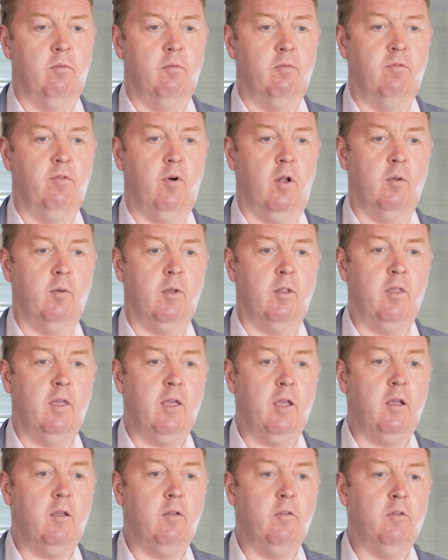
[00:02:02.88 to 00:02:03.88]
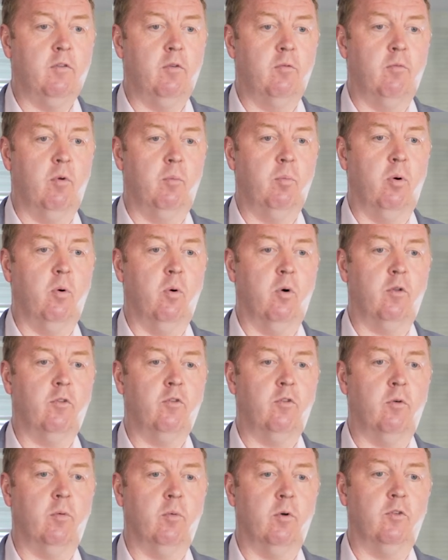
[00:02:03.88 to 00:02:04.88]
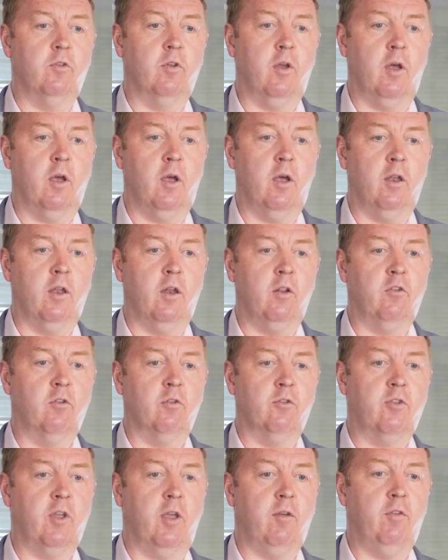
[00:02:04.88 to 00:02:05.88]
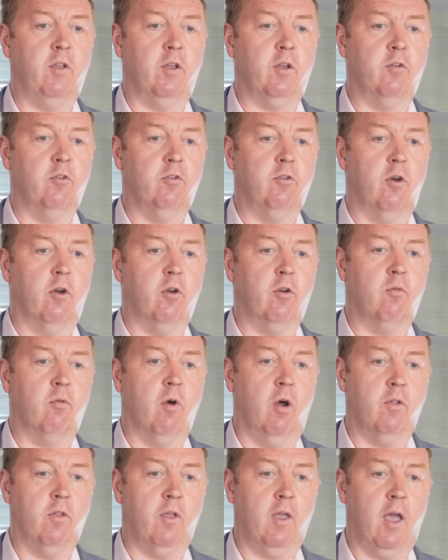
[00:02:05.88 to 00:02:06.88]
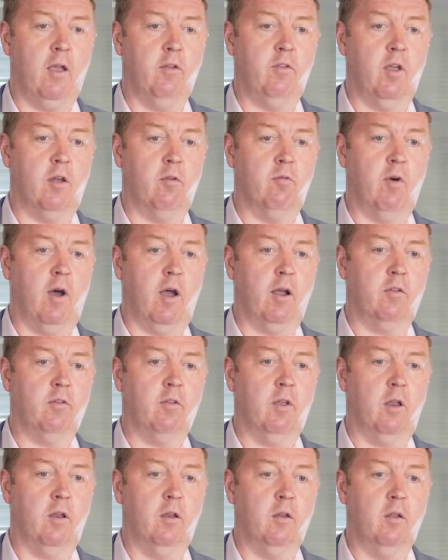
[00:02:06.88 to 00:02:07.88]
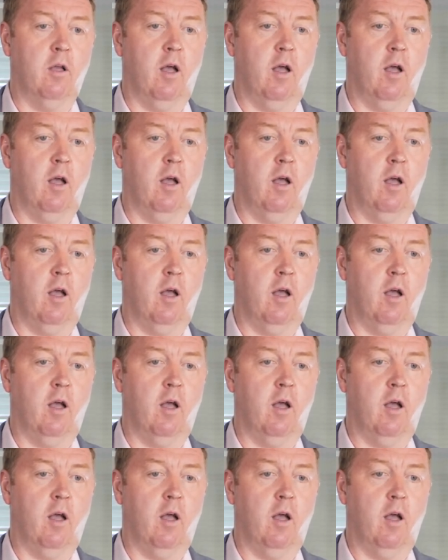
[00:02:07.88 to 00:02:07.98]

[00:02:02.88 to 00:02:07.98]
Following these reports, there was an initial safety concern around the AZ vaccine,